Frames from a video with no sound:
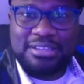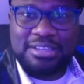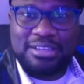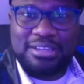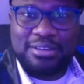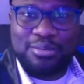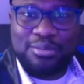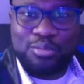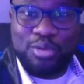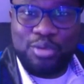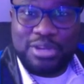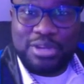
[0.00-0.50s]

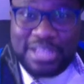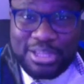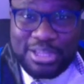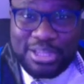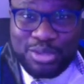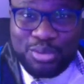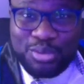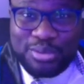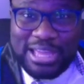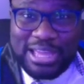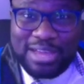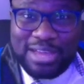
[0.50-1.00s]
What do they
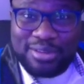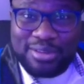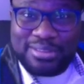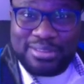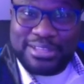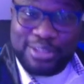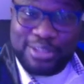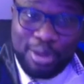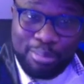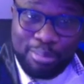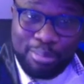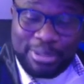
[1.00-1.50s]
do now?
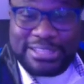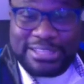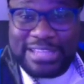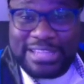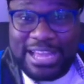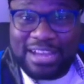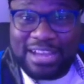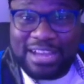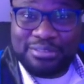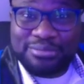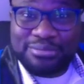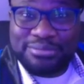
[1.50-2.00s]
They're doubling
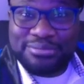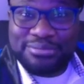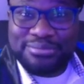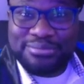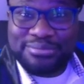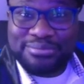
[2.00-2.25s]
down.